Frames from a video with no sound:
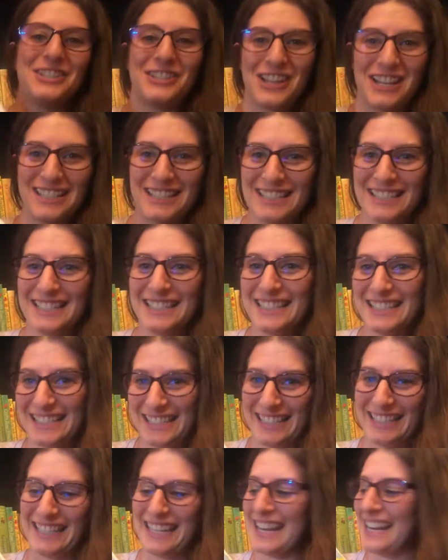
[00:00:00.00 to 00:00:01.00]
just
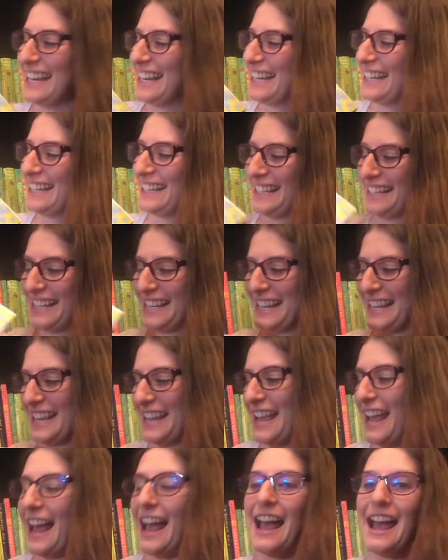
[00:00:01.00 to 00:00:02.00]
silly.
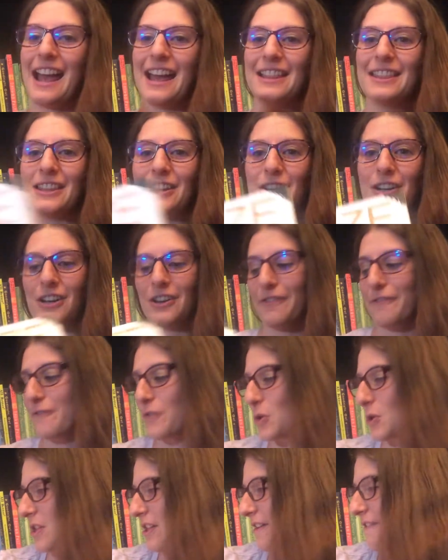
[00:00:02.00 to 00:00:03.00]
And they're
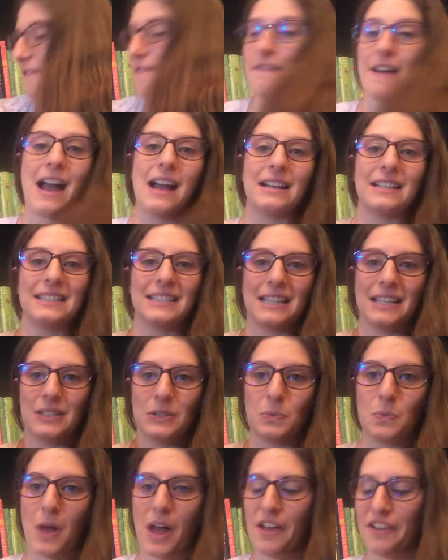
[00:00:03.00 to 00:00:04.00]
full of facts as
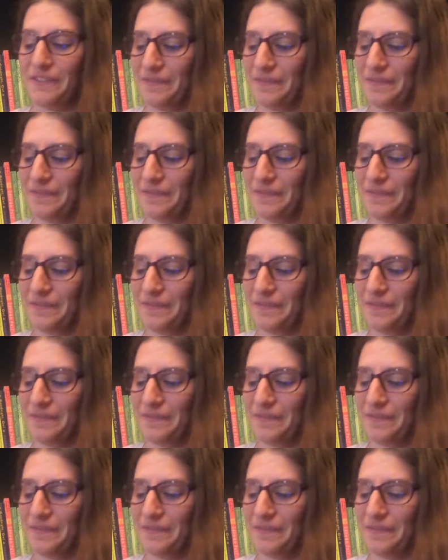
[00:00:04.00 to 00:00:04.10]
well.